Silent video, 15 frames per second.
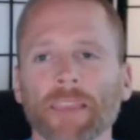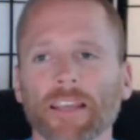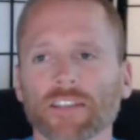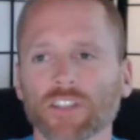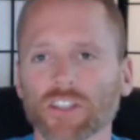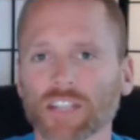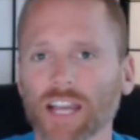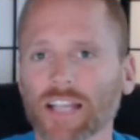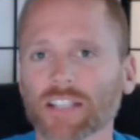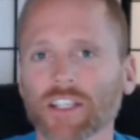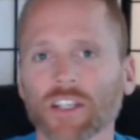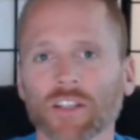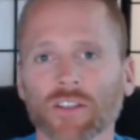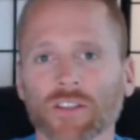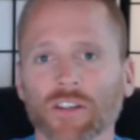just
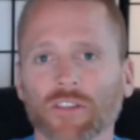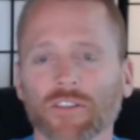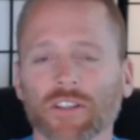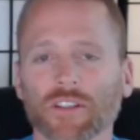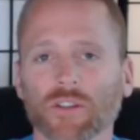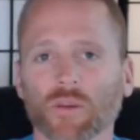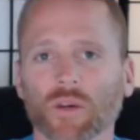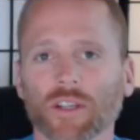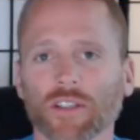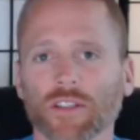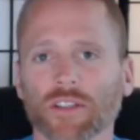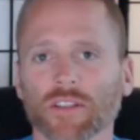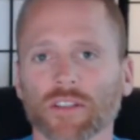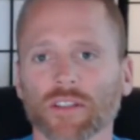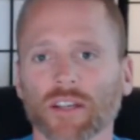asking yourself these
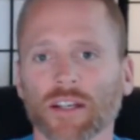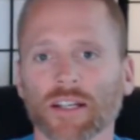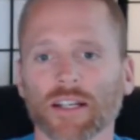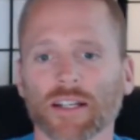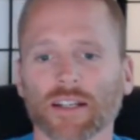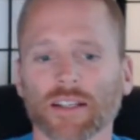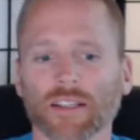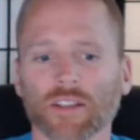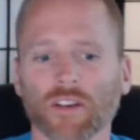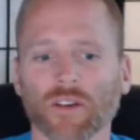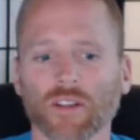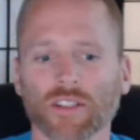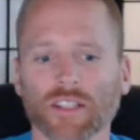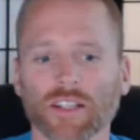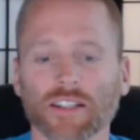questions, uh, you know,
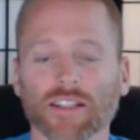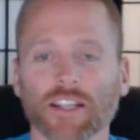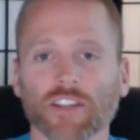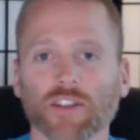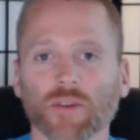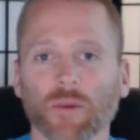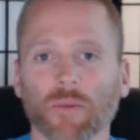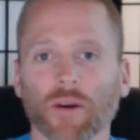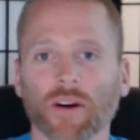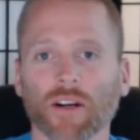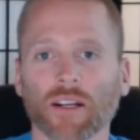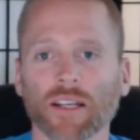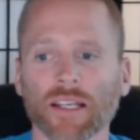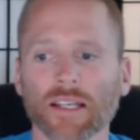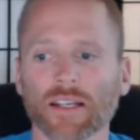is going to set you
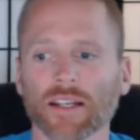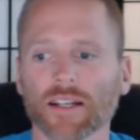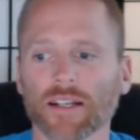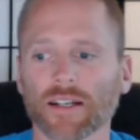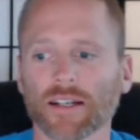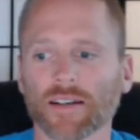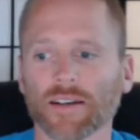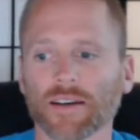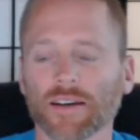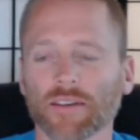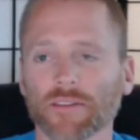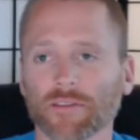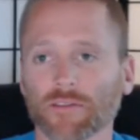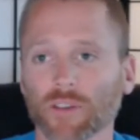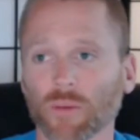apart uh,
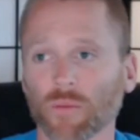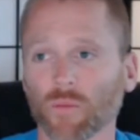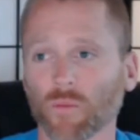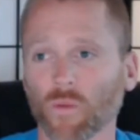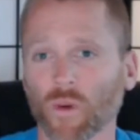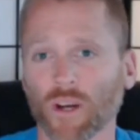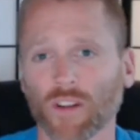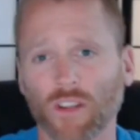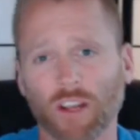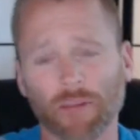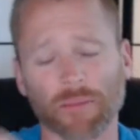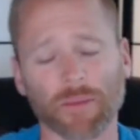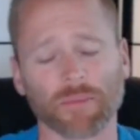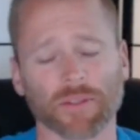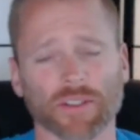uh, from where a lot of
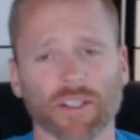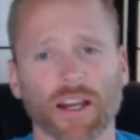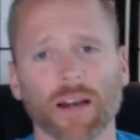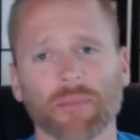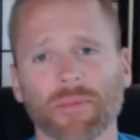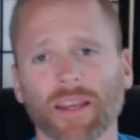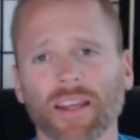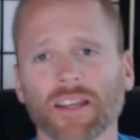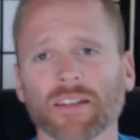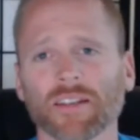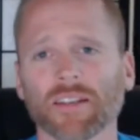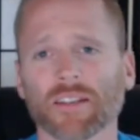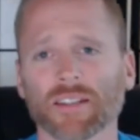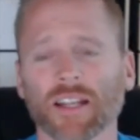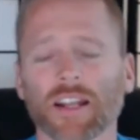people stop, and
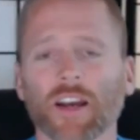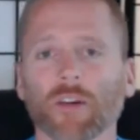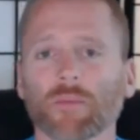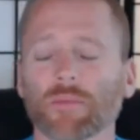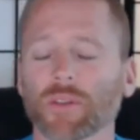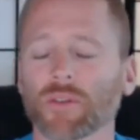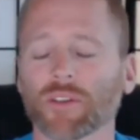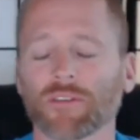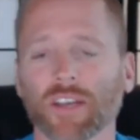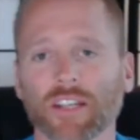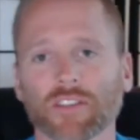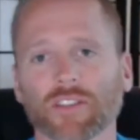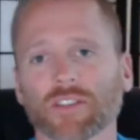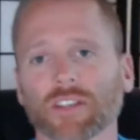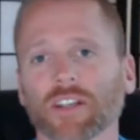it's going to help you
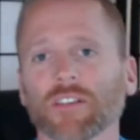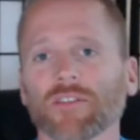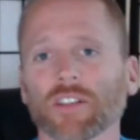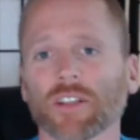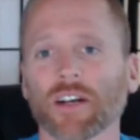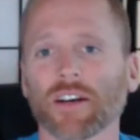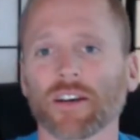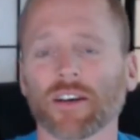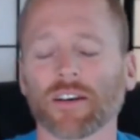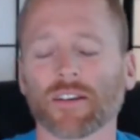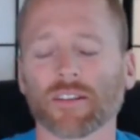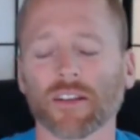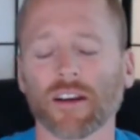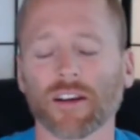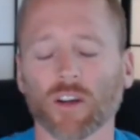advance yourself a lot, a
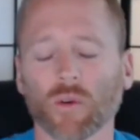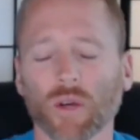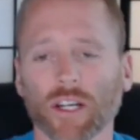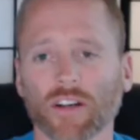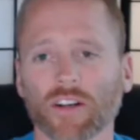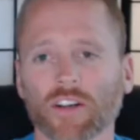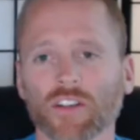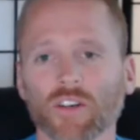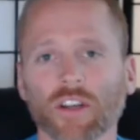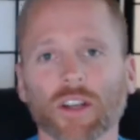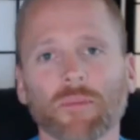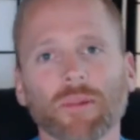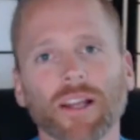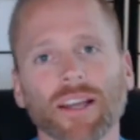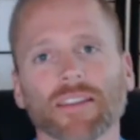lot quicker. And you can
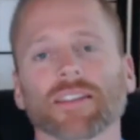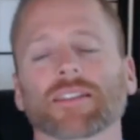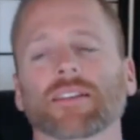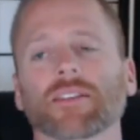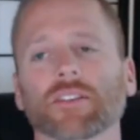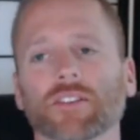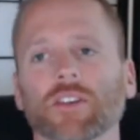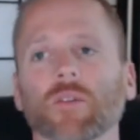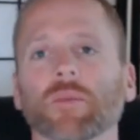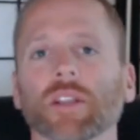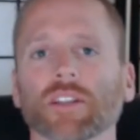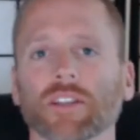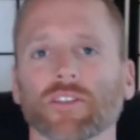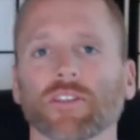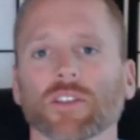apply this into so
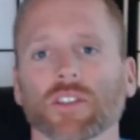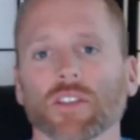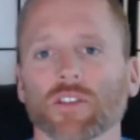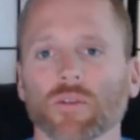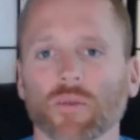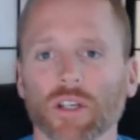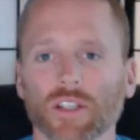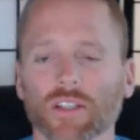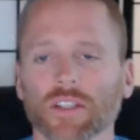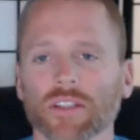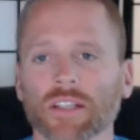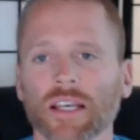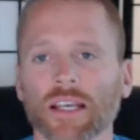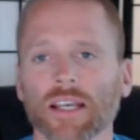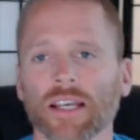many different
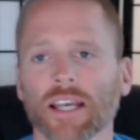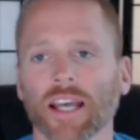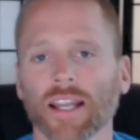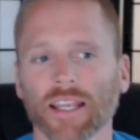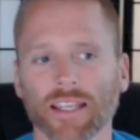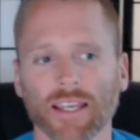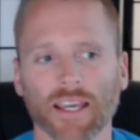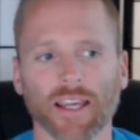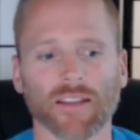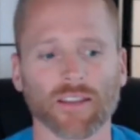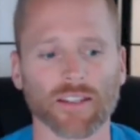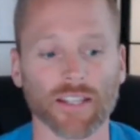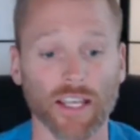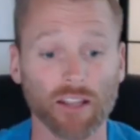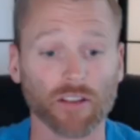situations. And again,
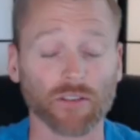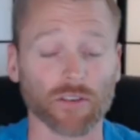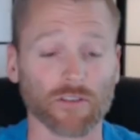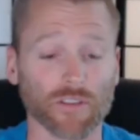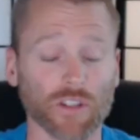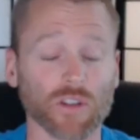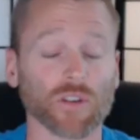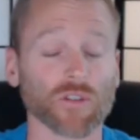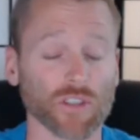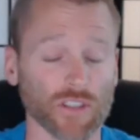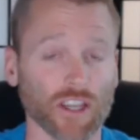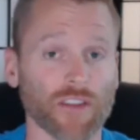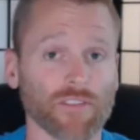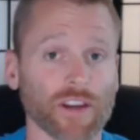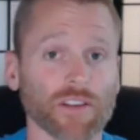the daily review, just
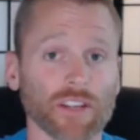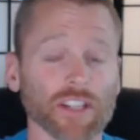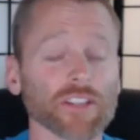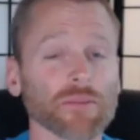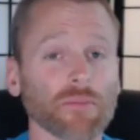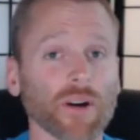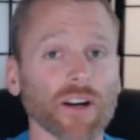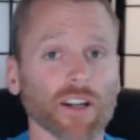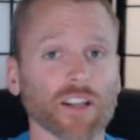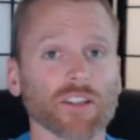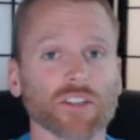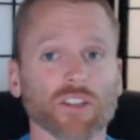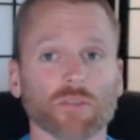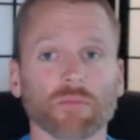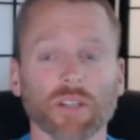that foundation part, could
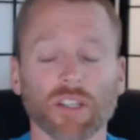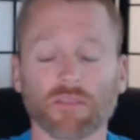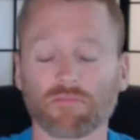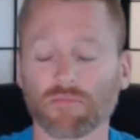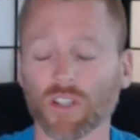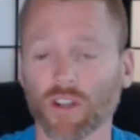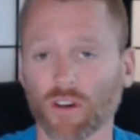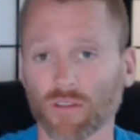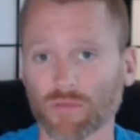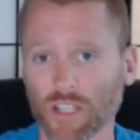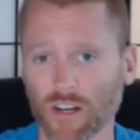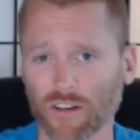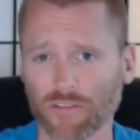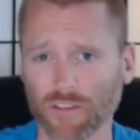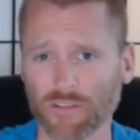just be you know
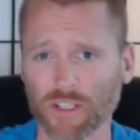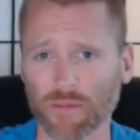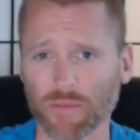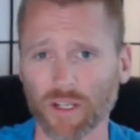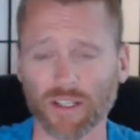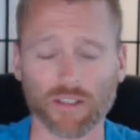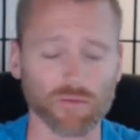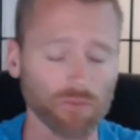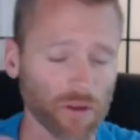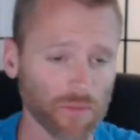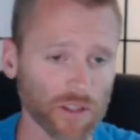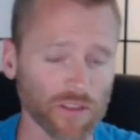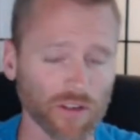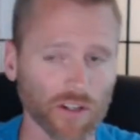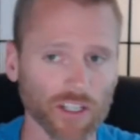10 or 15 minutes,
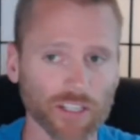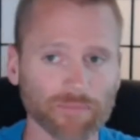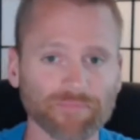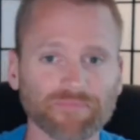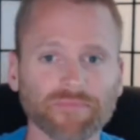maybe 30.